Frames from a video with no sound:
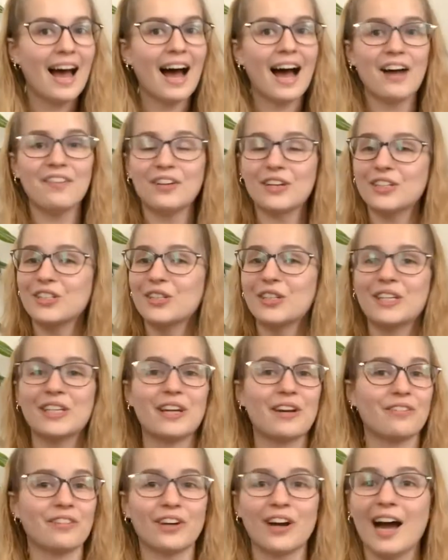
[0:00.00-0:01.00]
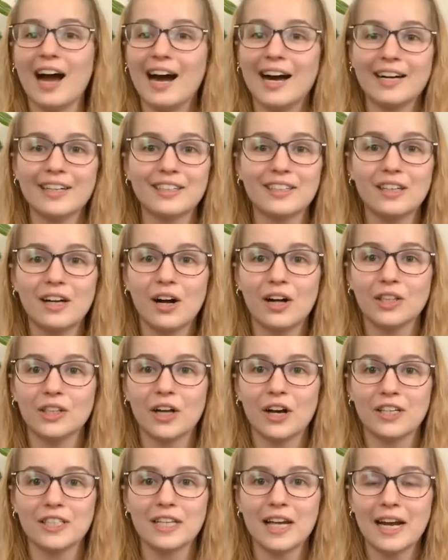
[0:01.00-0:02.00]
I've actually never had a
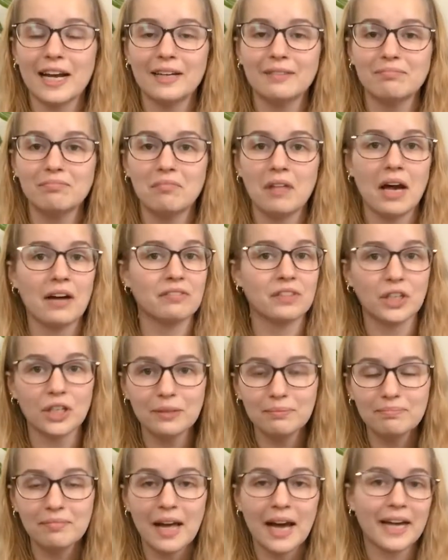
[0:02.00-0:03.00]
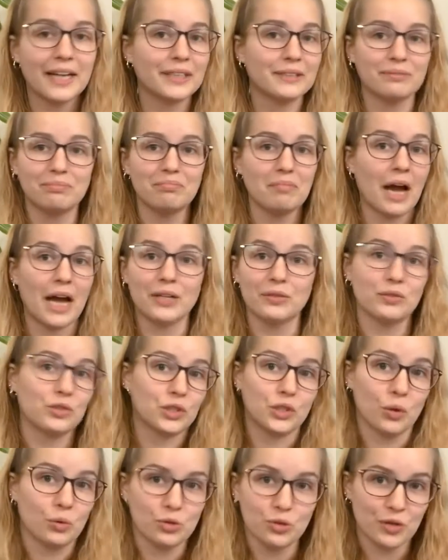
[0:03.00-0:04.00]
latte ever. I, I
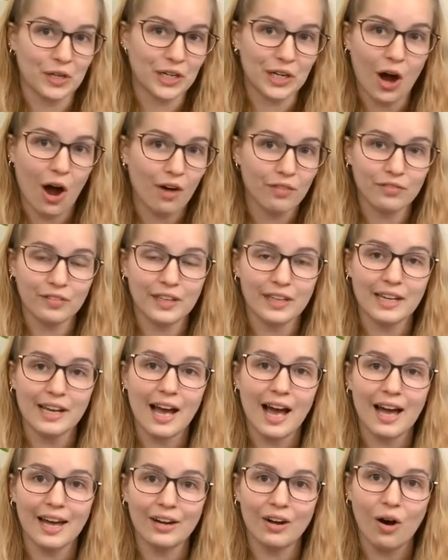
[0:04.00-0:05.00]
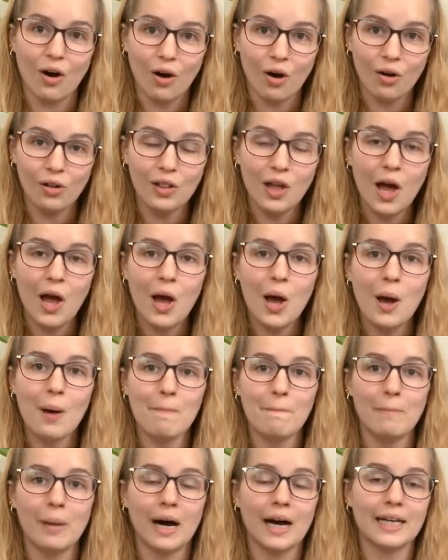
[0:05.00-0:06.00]
don't drink coffee at all
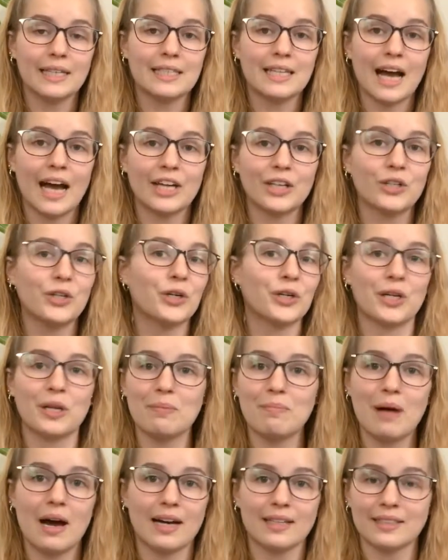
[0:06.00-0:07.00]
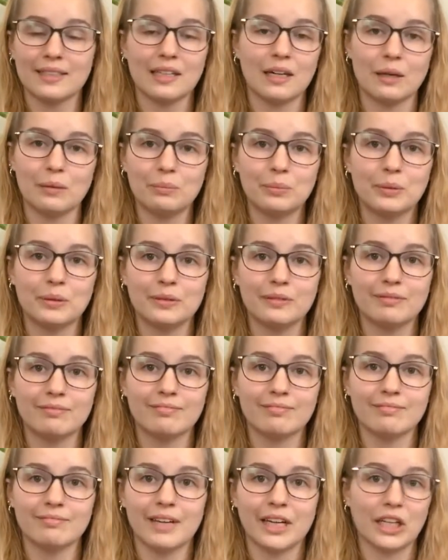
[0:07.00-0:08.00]
but I couldn't pass up
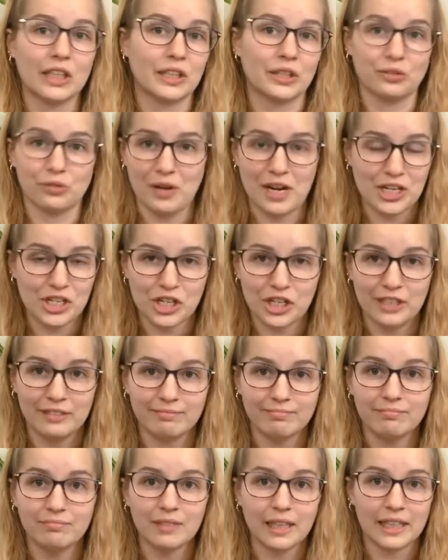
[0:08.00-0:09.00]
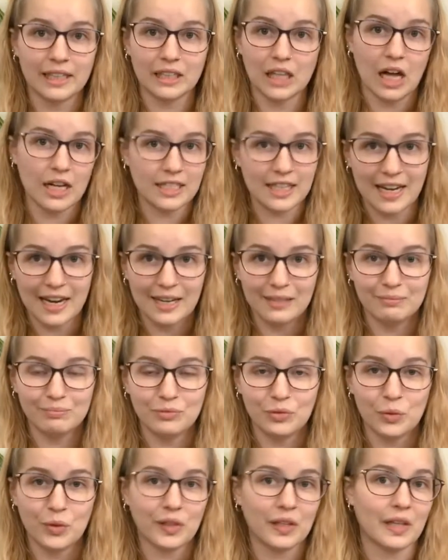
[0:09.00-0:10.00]
an alliteration like latte
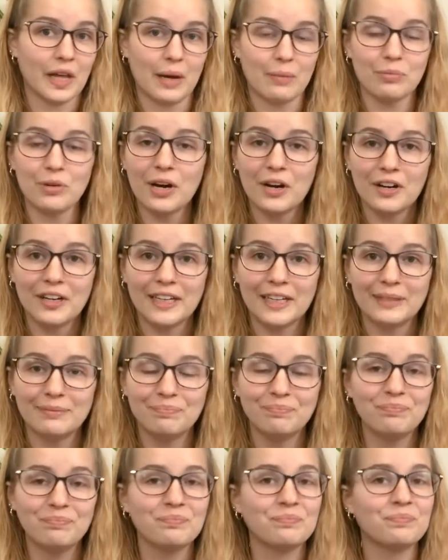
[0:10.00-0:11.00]
with a librarian.